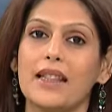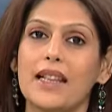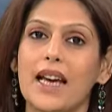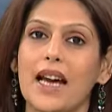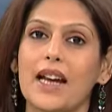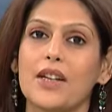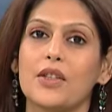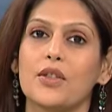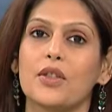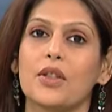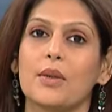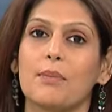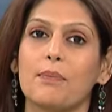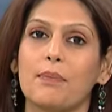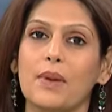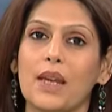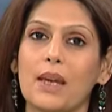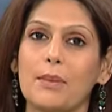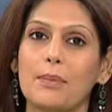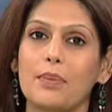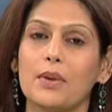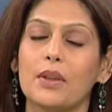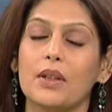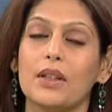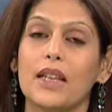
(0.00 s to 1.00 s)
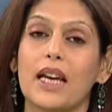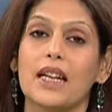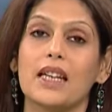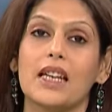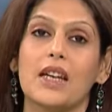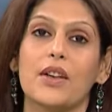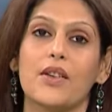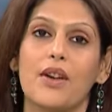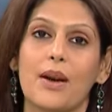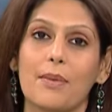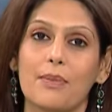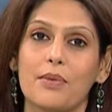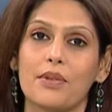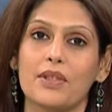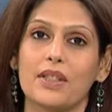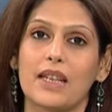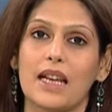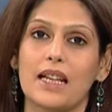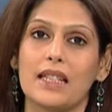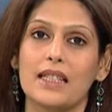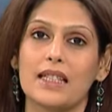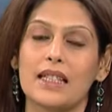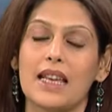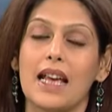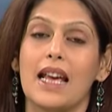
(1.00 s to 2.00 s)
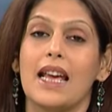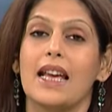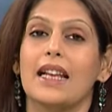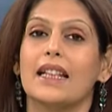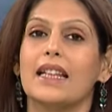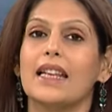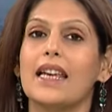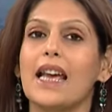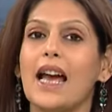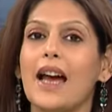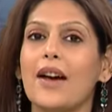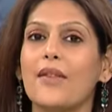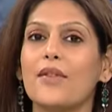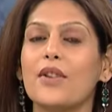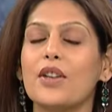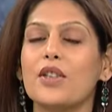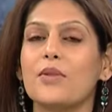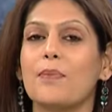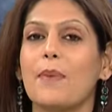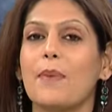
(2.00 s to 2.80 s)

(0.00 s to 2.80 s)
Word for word: that to the people that he represents. The average